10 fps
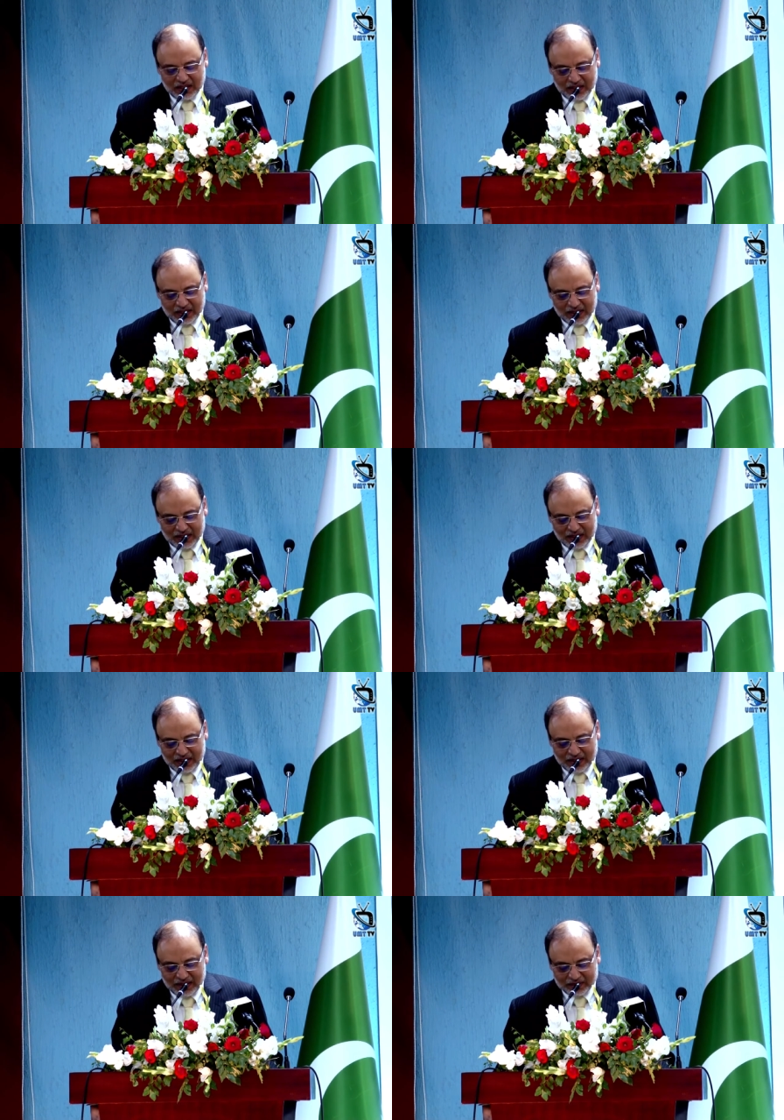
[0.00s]

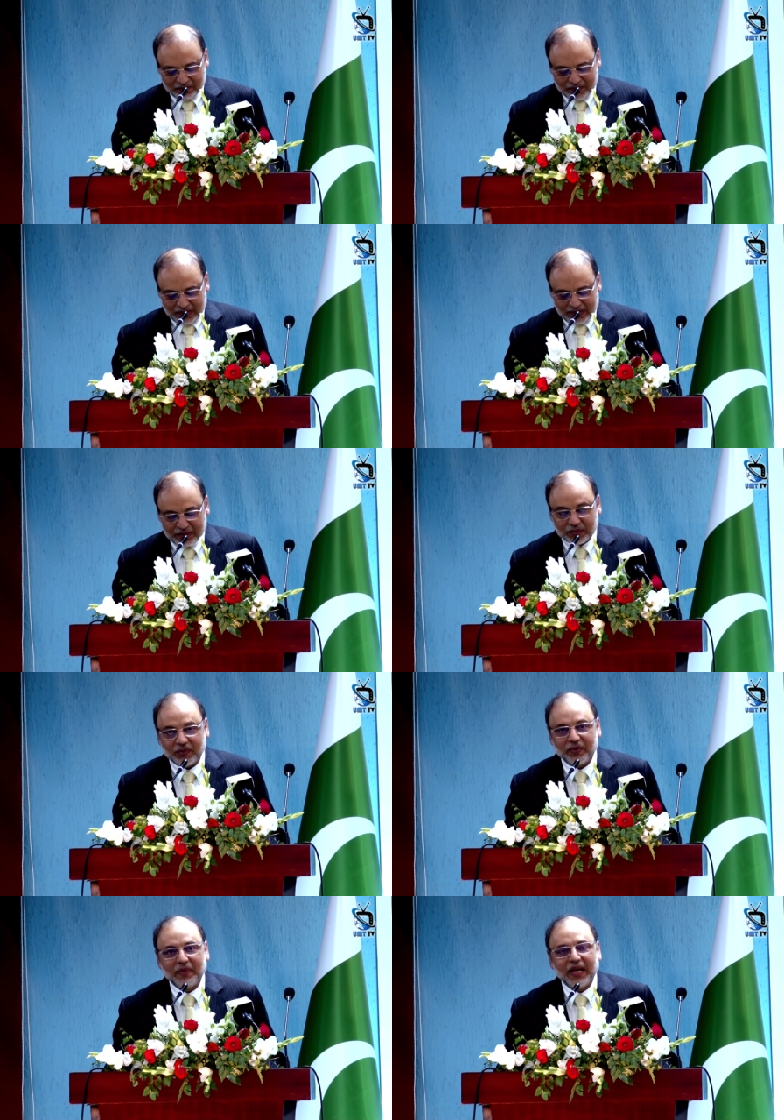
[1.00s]
to
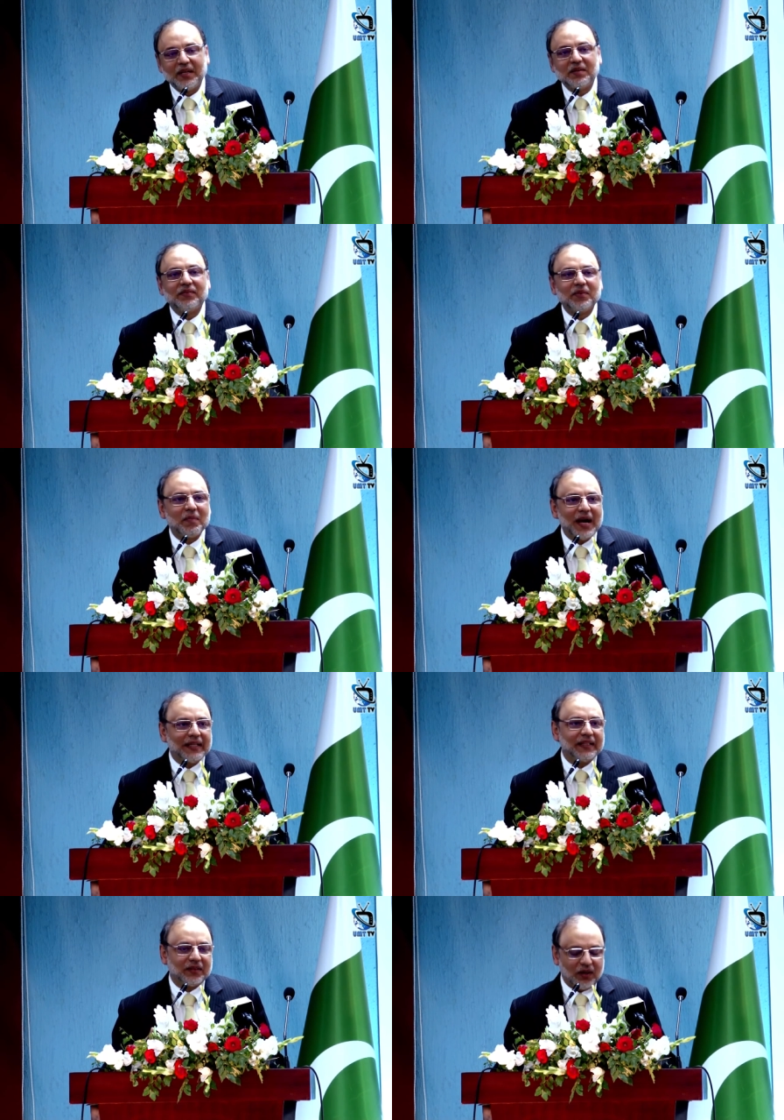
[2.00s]
remain
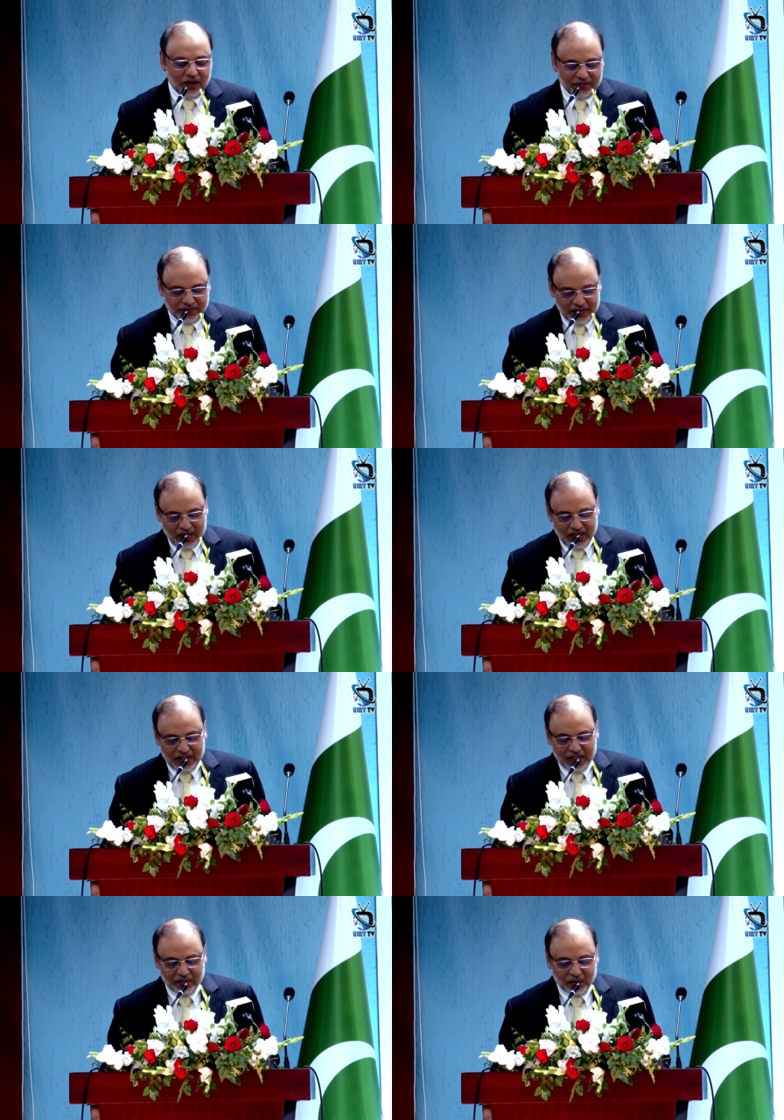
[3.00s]
reminded of.
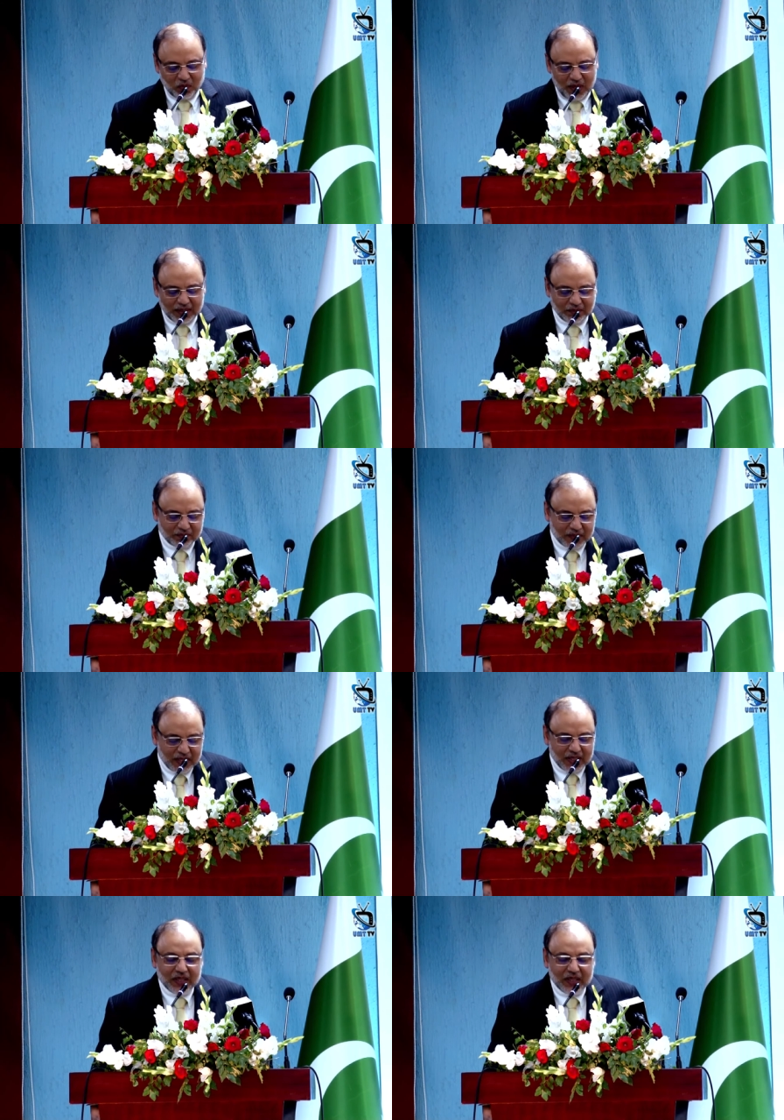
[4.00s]
Number one,